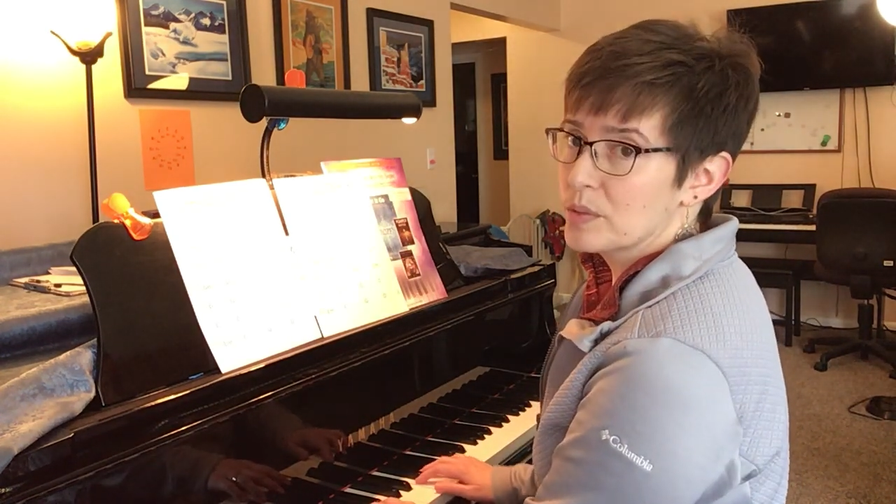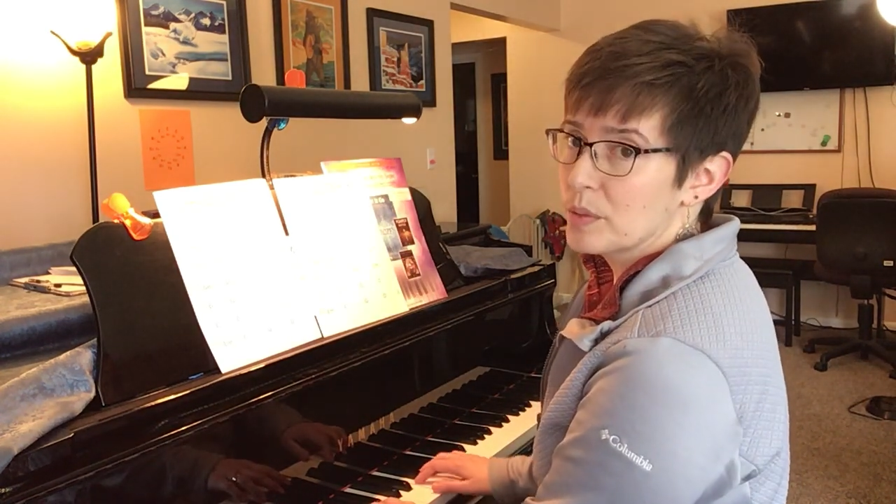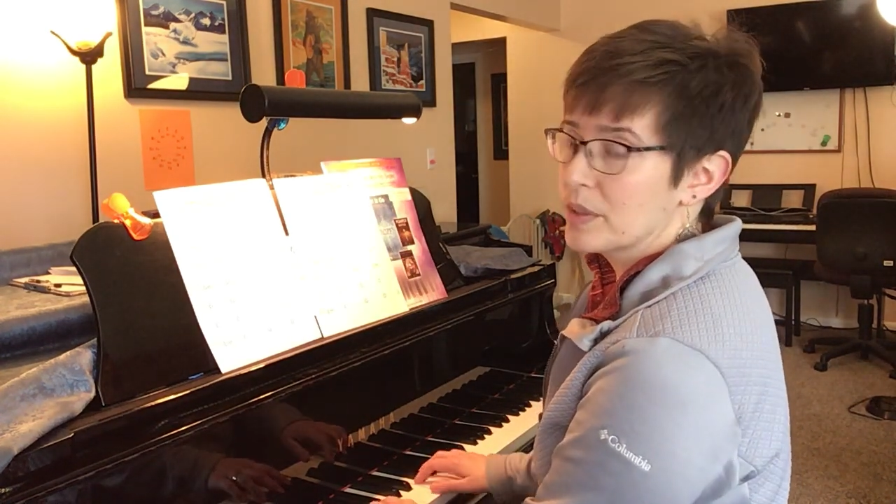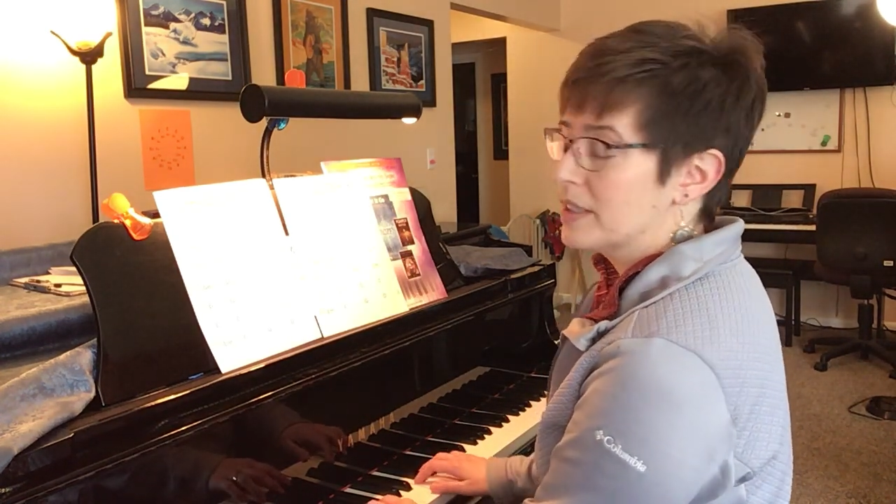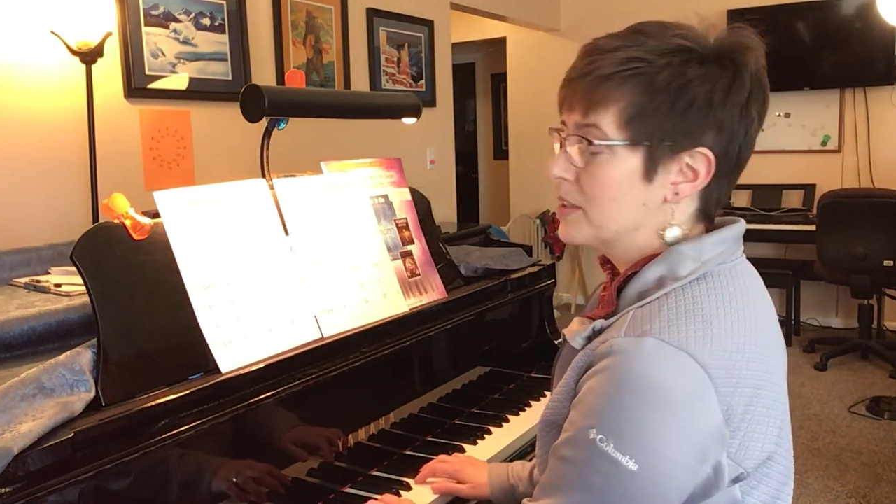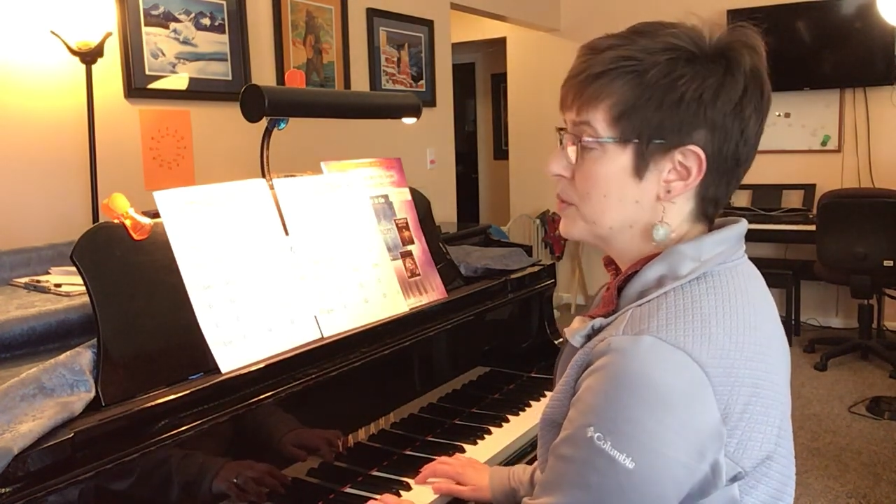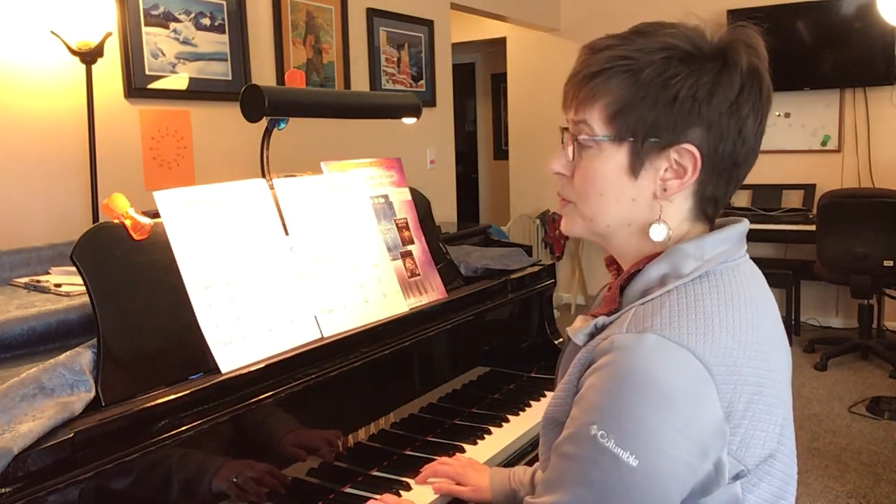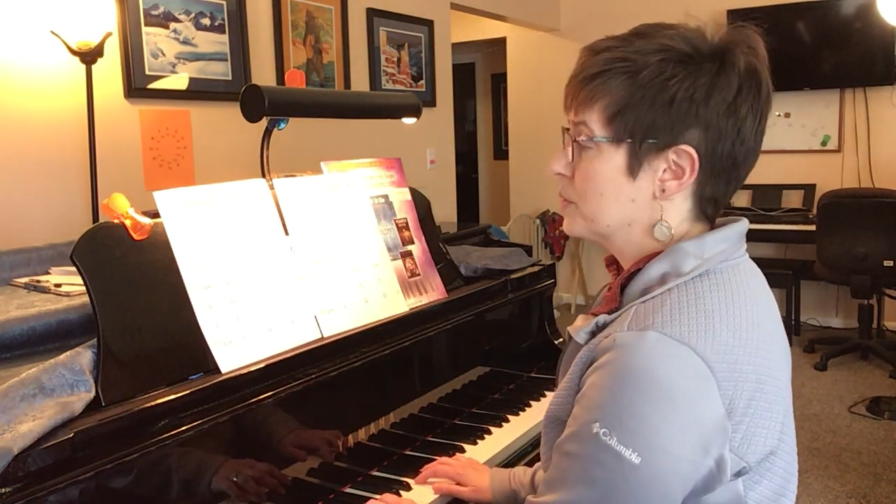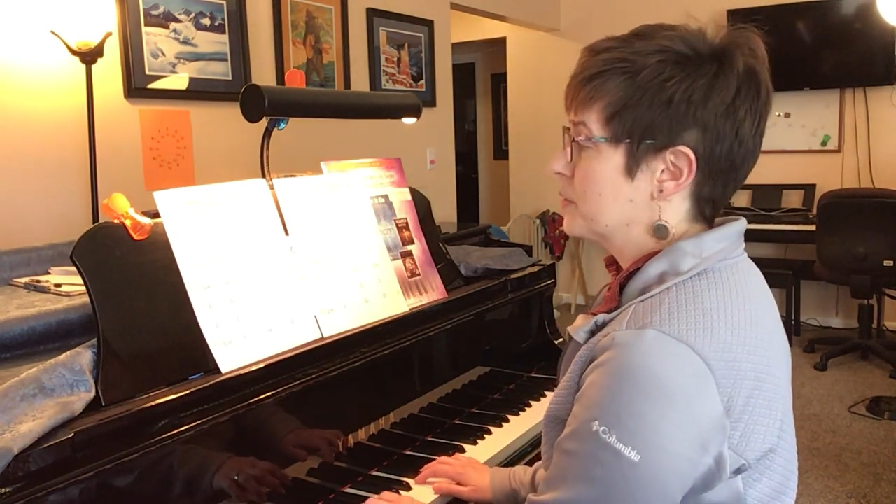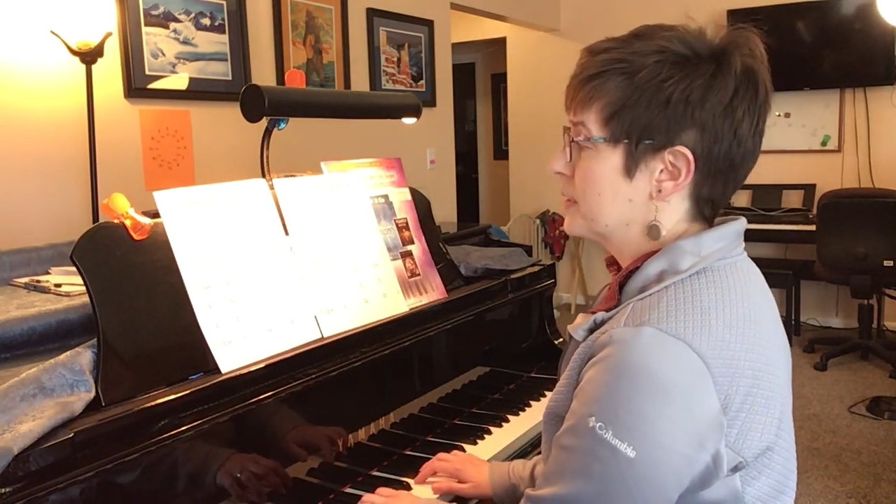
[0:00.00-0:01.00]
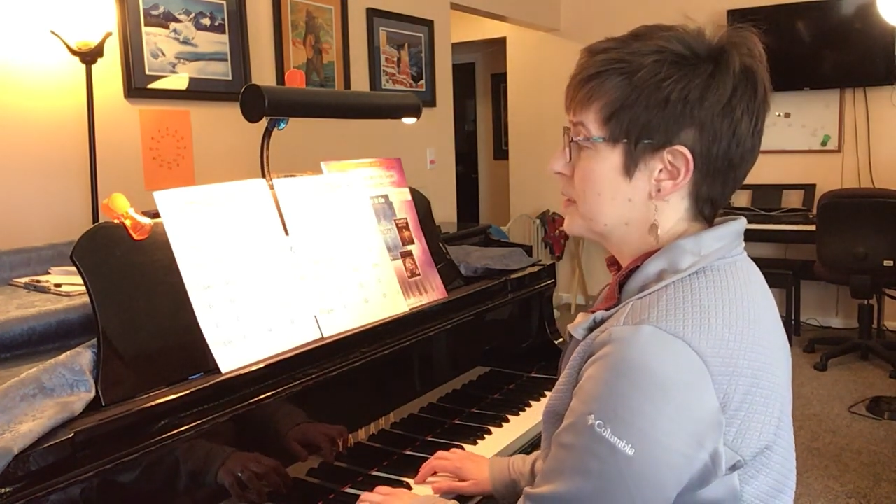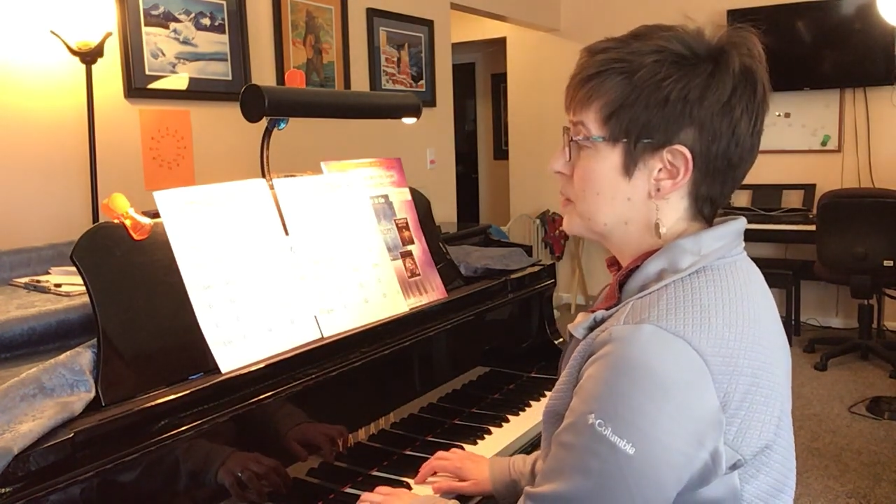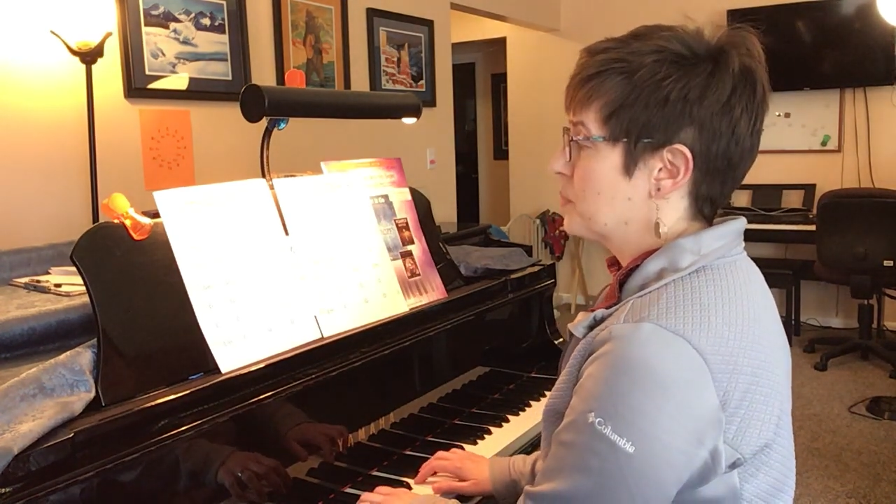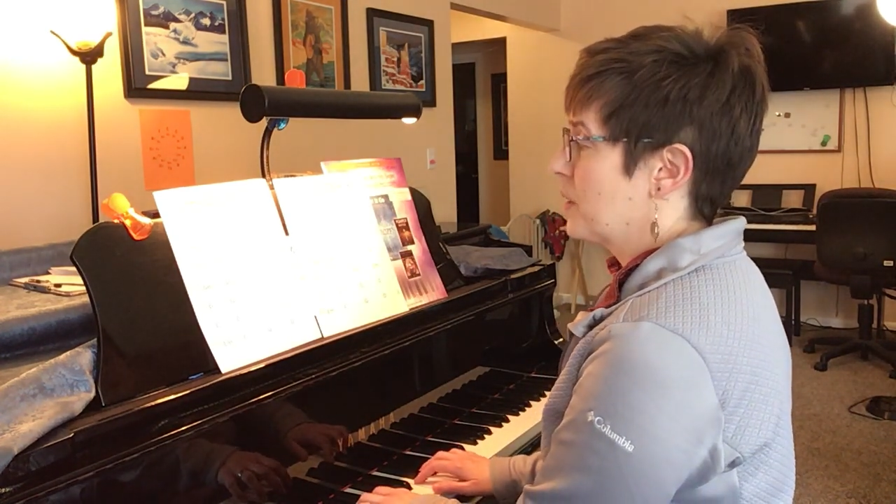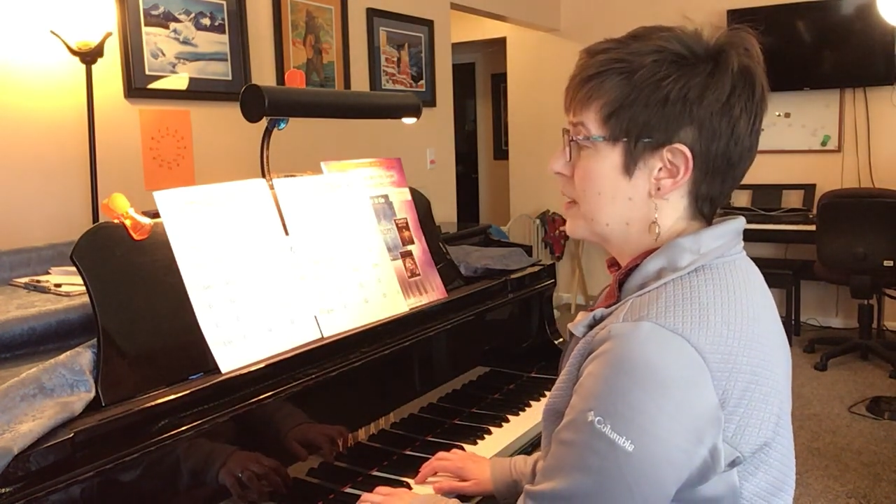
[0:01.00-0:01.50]
what we're going to do is we're going to
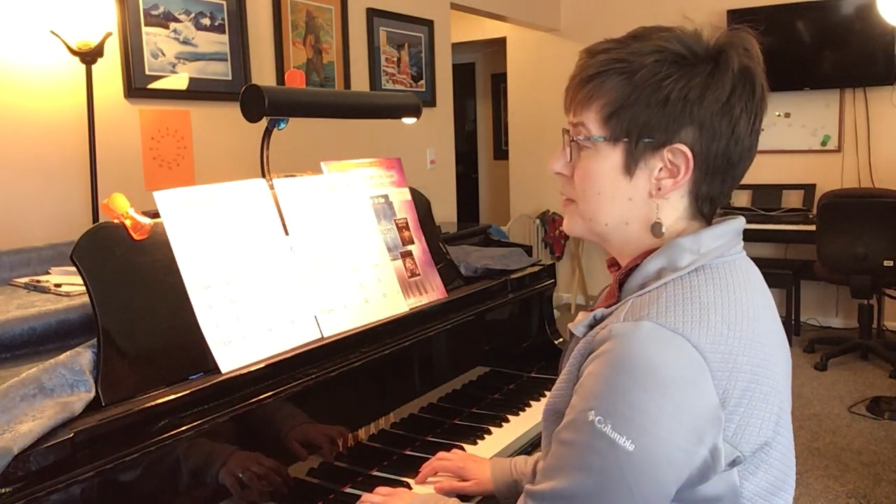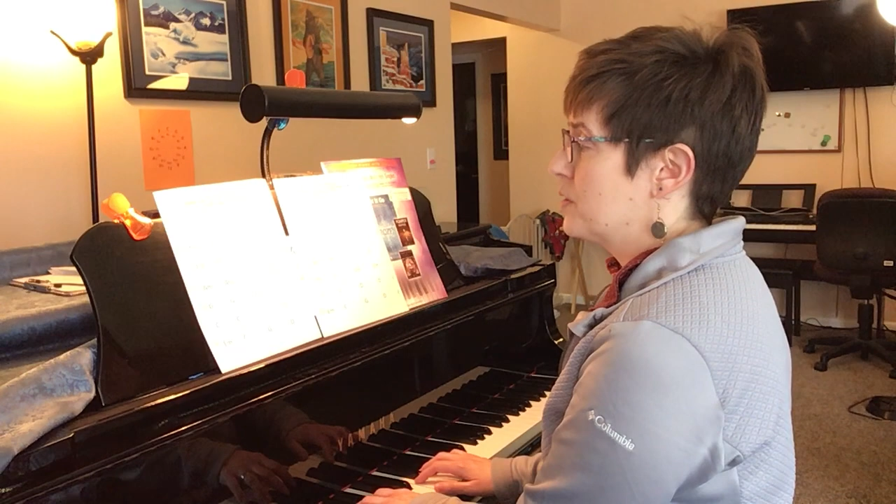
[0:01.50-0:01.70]
spread